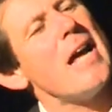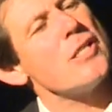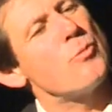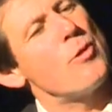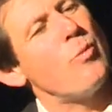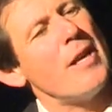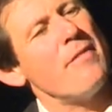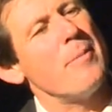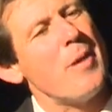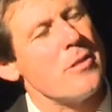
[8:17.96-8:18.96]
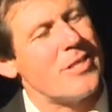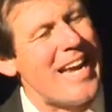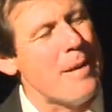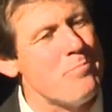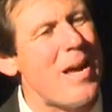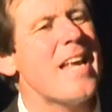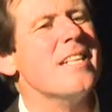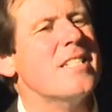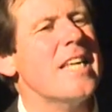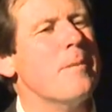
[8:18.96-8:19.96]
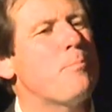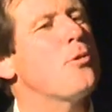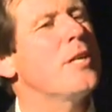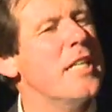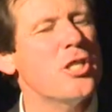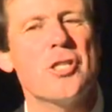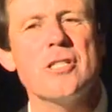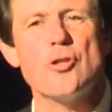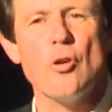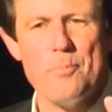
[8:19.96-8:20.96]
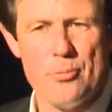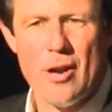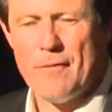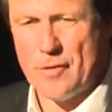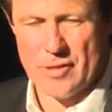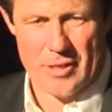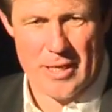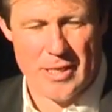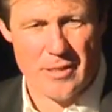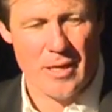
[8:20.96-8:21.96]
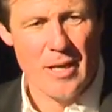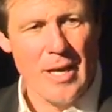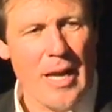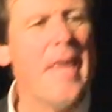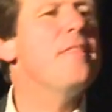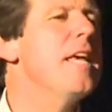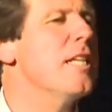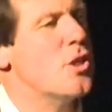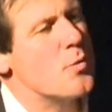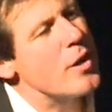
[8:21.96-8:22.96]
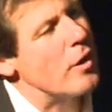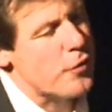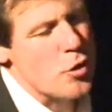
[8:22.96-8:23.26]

us with one of the most amazing predictions or prophecies in the history of